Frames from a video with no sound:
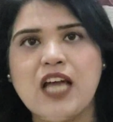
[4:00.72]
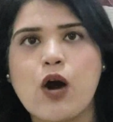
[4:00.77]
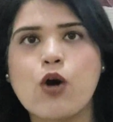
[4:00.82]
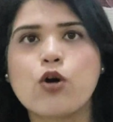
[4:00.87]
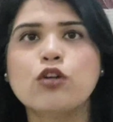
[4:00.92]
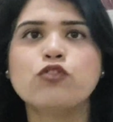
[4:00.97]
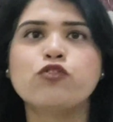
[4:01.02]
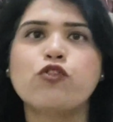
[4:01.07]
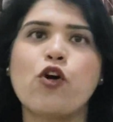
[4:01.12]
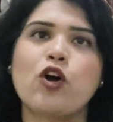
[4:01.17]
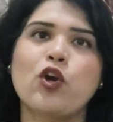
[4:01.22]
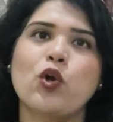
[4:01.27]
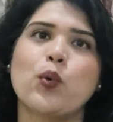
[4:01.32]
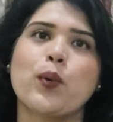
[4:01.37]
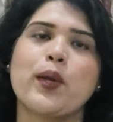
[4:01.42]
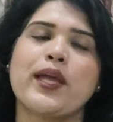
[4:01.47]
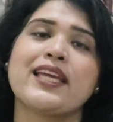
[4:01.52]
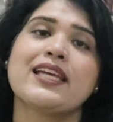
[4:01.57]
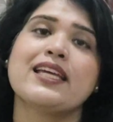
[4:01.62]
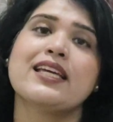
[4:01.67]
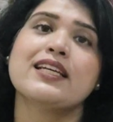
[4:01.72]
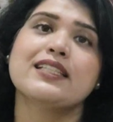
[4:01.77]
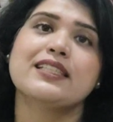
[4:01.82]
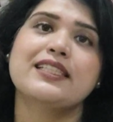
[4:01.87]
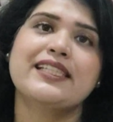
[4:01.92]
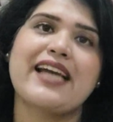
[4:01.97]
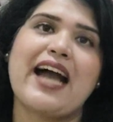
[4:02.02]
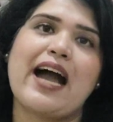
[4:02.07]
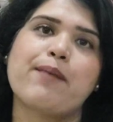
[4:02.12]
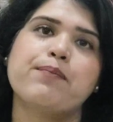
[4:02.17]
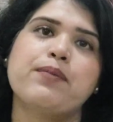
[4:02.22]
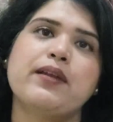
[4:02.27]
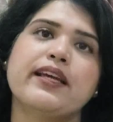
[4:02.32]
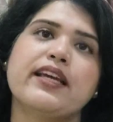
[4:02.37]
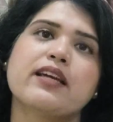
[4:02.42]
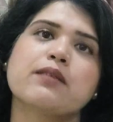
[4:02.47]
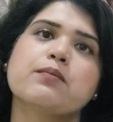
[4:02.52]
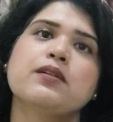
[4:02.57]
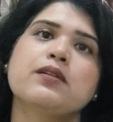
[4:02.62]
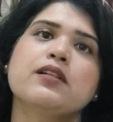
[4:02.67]
without following the
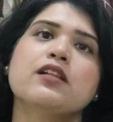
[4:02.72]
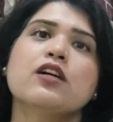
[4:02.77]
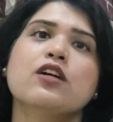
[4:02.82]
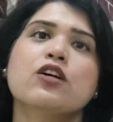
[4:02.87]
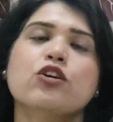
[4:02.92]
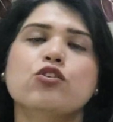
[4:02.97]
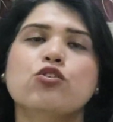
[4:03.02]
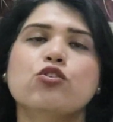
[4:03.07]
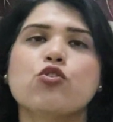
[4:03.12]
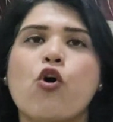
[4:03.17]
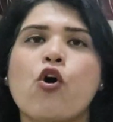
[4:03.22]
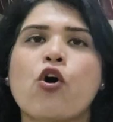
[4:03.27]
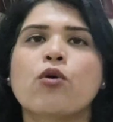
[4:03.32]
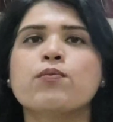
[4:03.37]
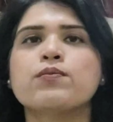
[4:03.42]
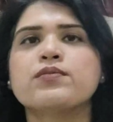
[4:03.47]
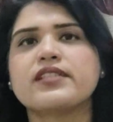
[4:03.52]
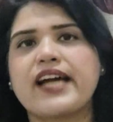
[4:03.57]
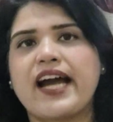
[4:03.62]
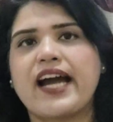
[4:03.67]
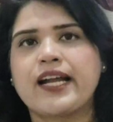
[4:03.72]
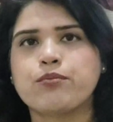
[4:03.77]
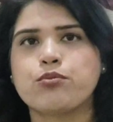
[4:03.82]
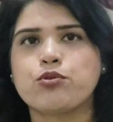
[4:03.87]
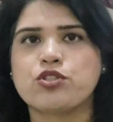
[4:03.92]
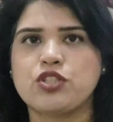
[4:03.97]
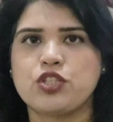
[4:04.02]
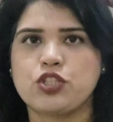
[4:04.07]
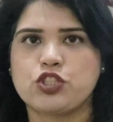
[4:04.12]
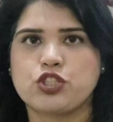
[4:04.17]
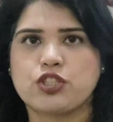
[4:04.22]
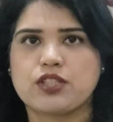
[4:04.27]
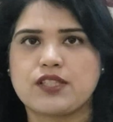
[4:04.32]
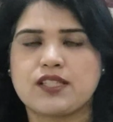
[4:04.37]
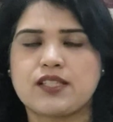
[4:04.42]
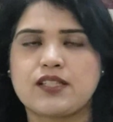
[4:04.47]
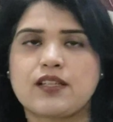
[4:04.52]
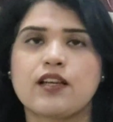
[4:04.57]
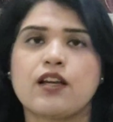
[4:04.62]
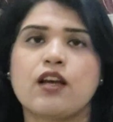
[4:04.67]
applicable norms and
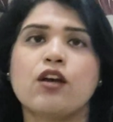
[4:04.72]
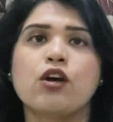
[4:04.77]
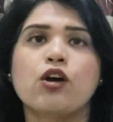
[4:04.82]
procedures.